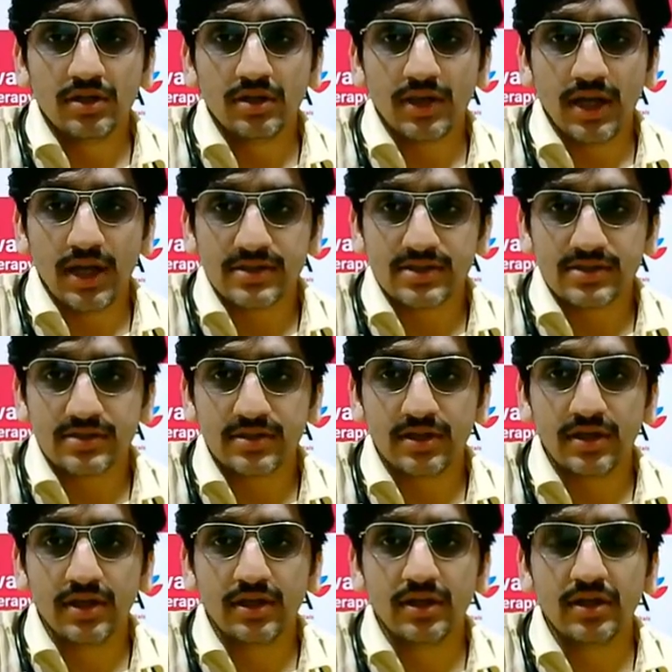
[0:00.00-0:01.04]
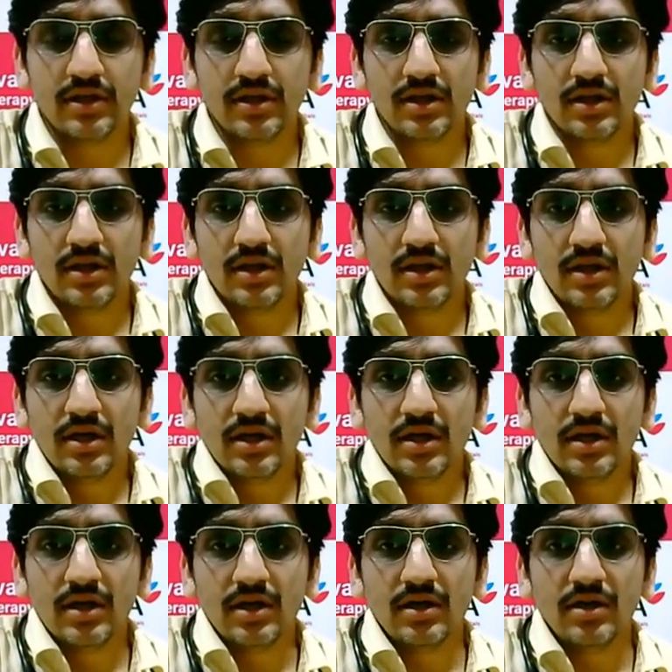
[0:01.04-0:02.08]
cancer screening.
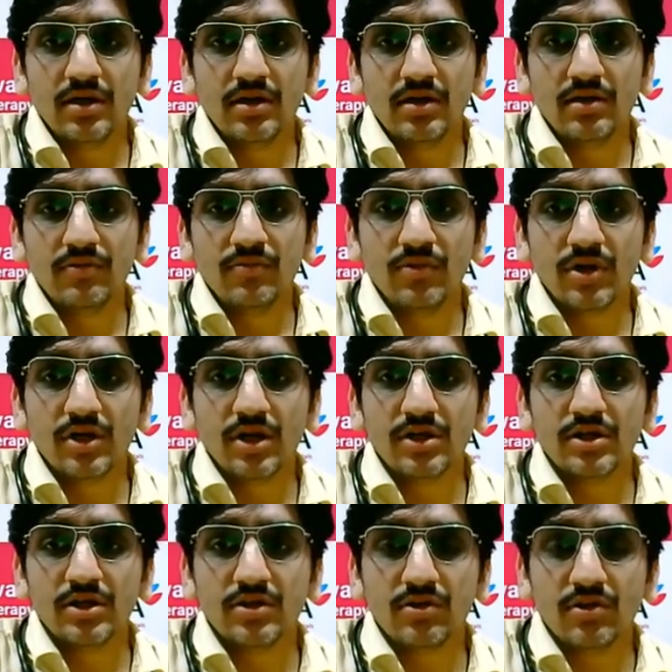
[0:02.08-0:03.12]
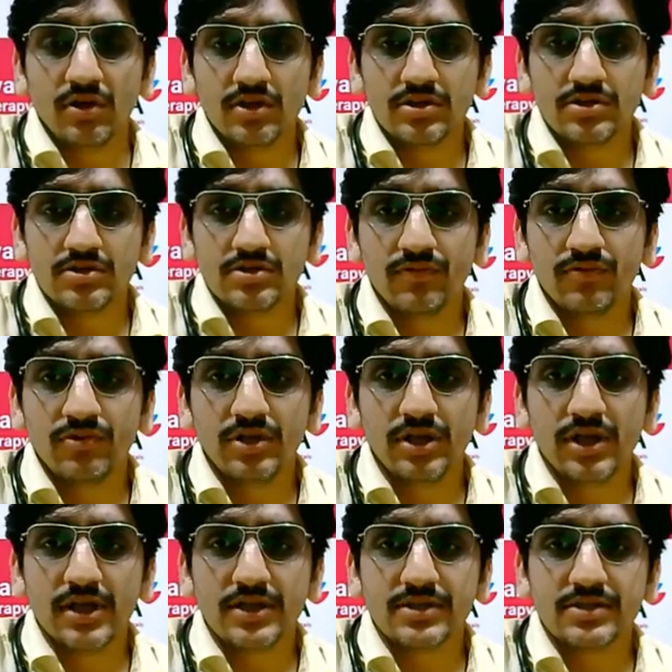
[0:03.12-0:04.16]
What are the cons doing
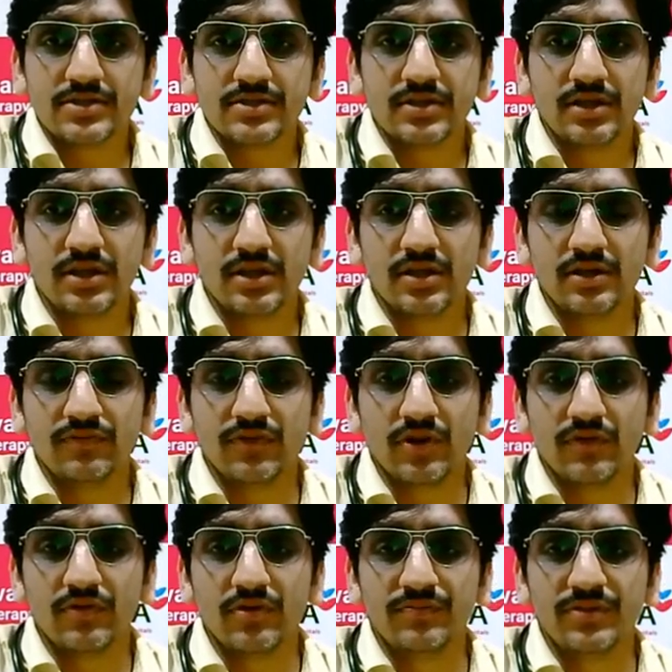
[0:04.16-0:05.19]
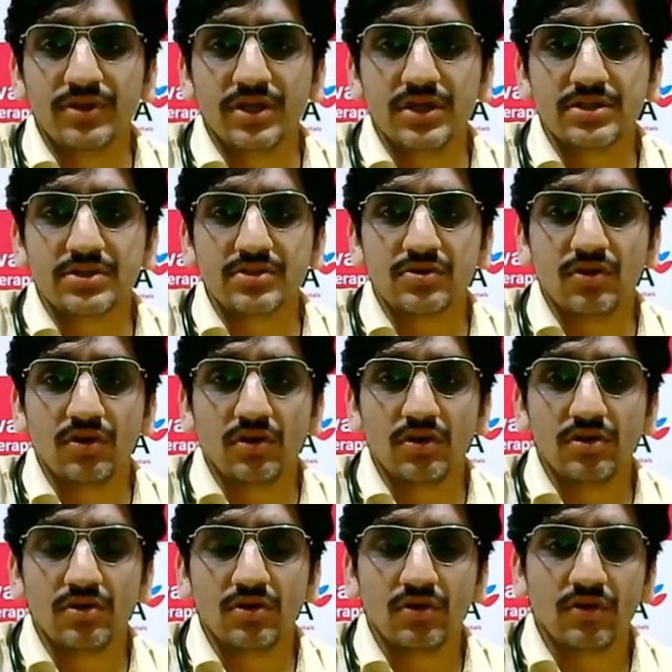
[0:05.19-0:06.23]
cancer screening? One of the biggest con
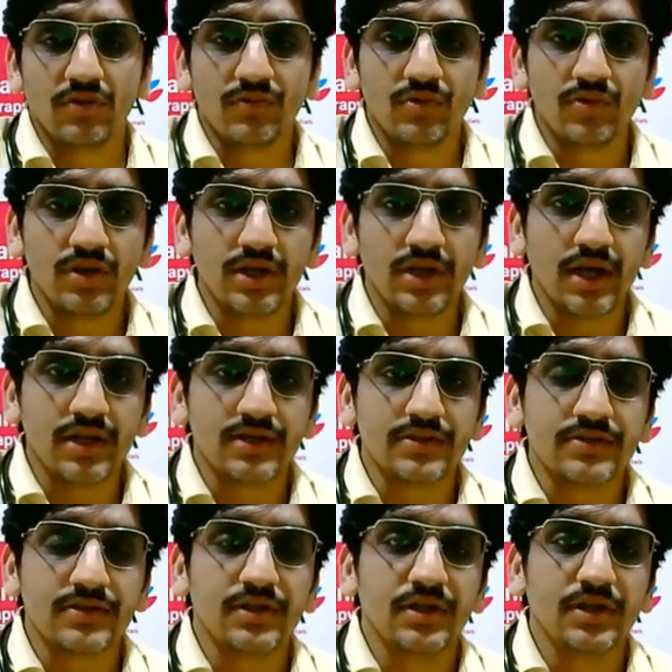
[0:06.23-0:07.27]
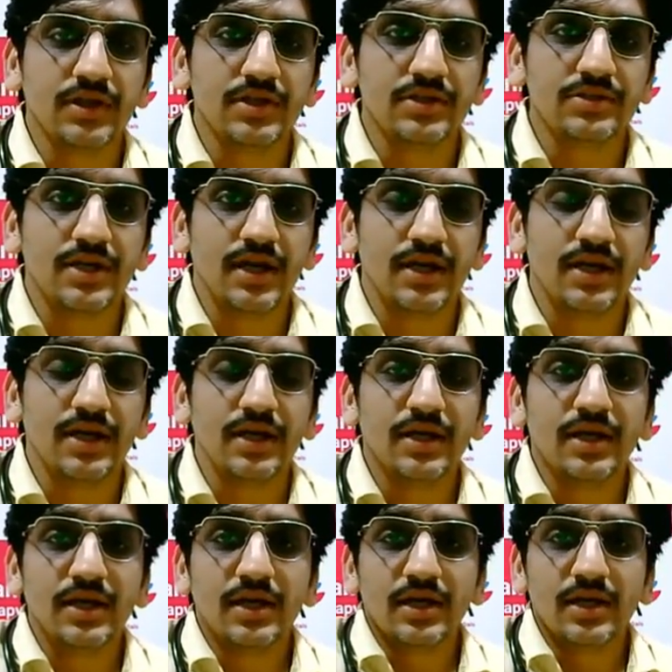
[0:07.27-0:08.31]
of doing cancer screening is that
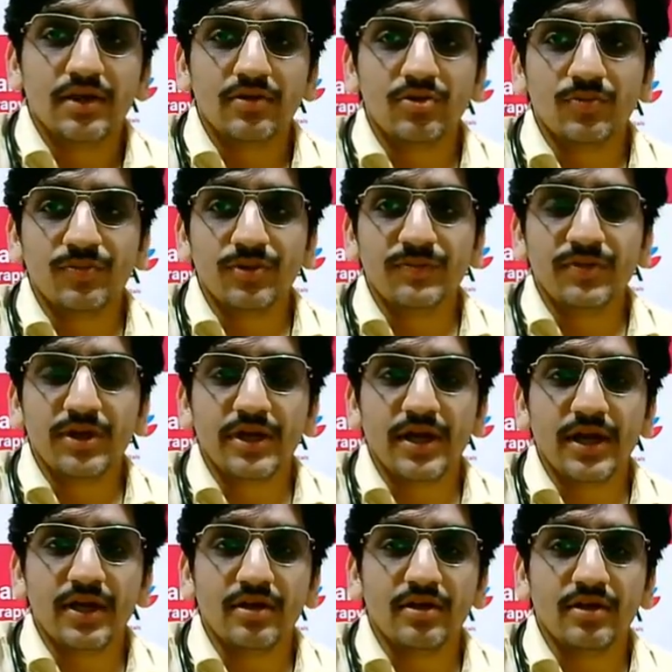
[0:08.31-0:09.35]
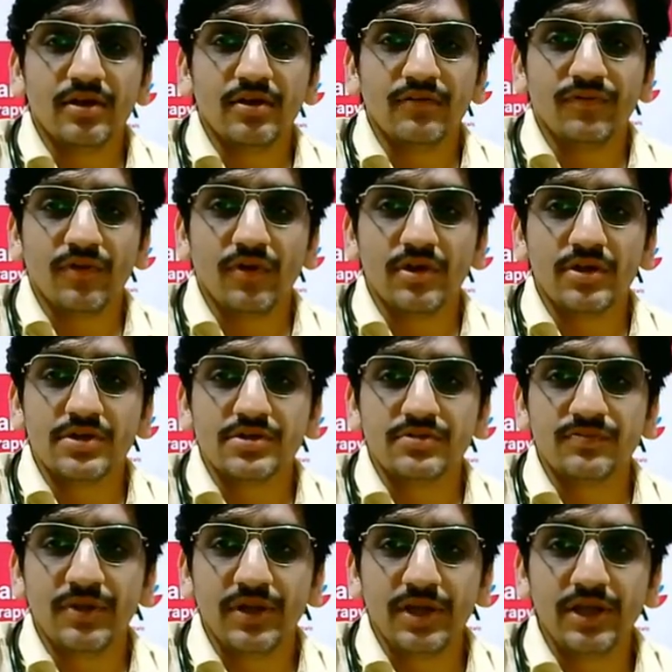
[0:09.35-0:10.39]
people get a false
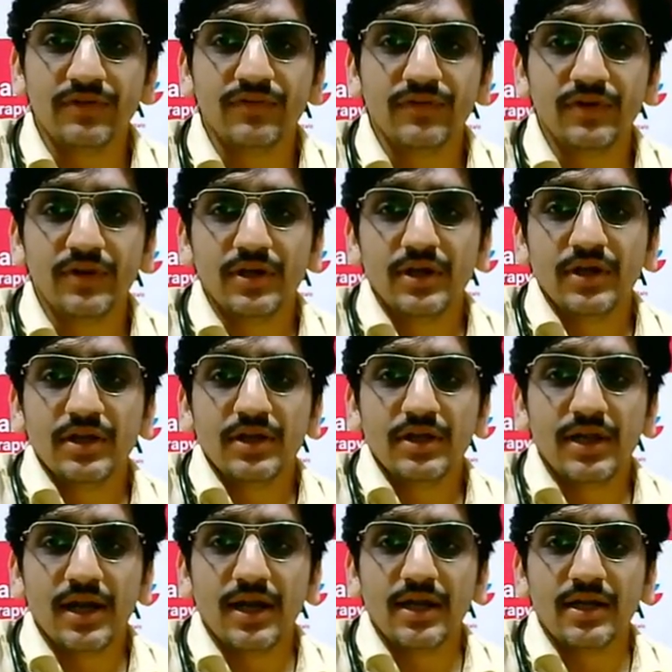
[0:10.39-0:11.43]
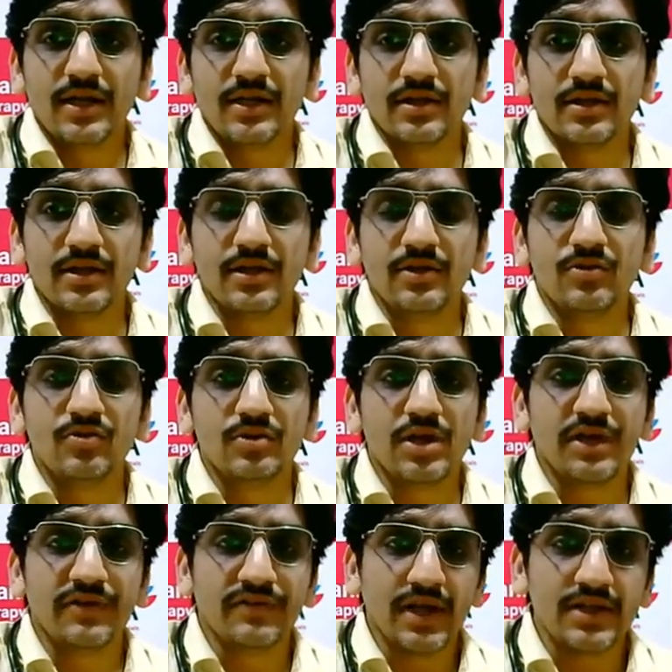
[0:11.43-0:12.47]
belief that they don't
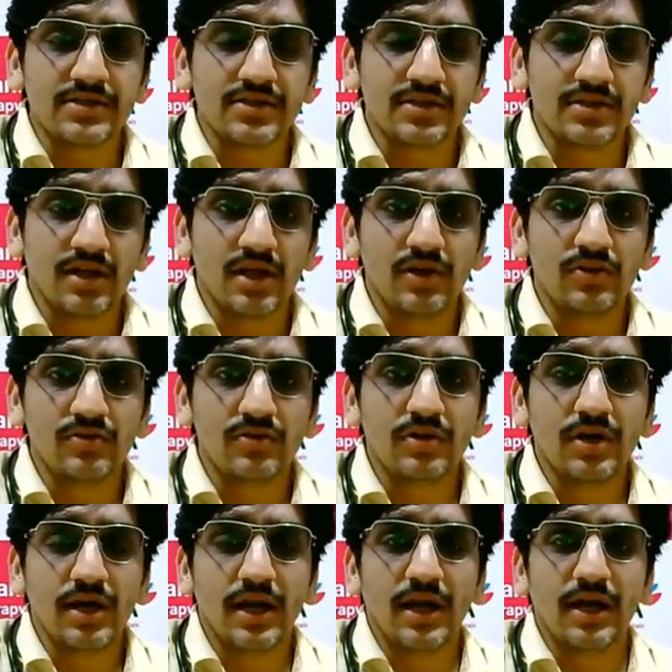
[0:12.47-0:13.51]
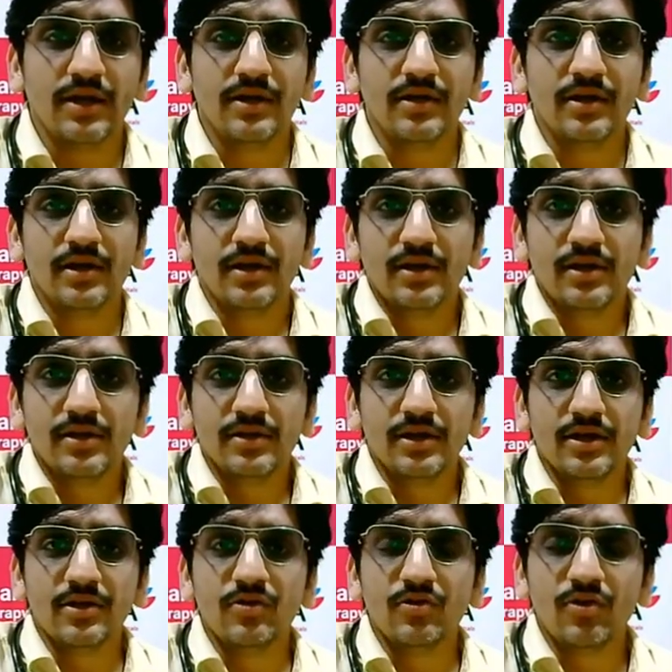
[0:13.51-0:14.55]
have cancer now and they
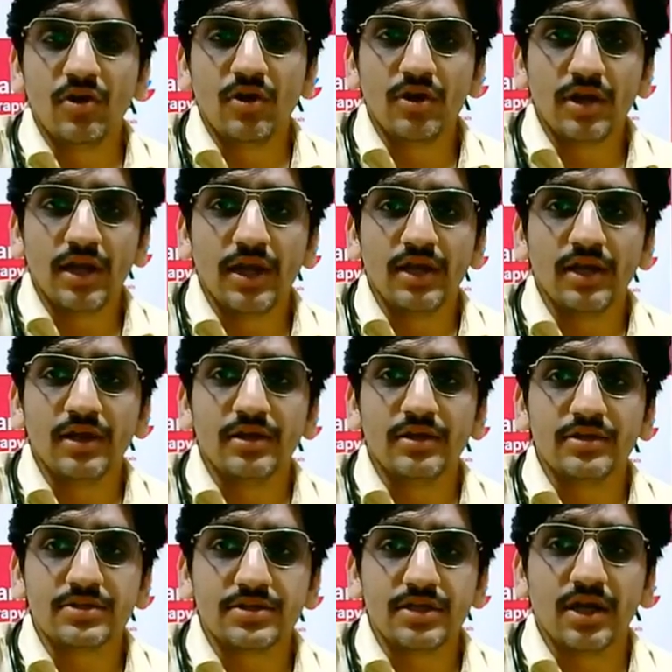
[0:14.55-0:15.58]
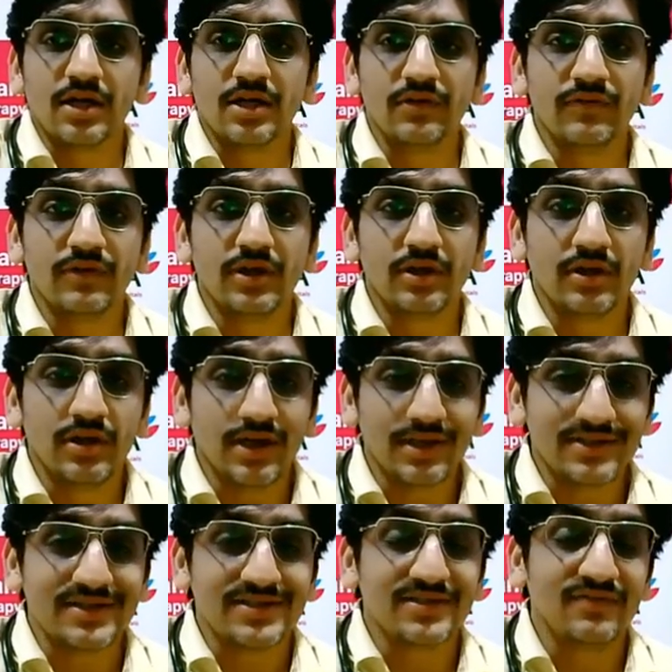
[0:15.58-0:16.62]
go on and start living an
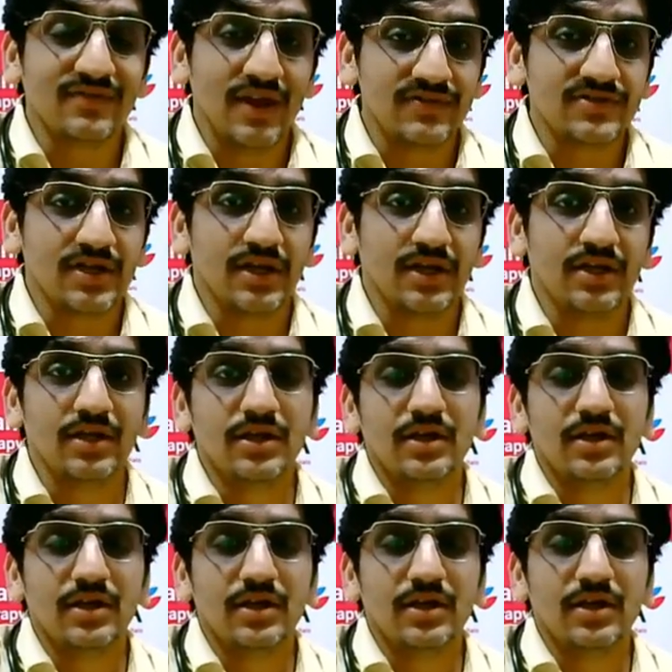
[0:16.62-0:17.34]
excessive lifestyle.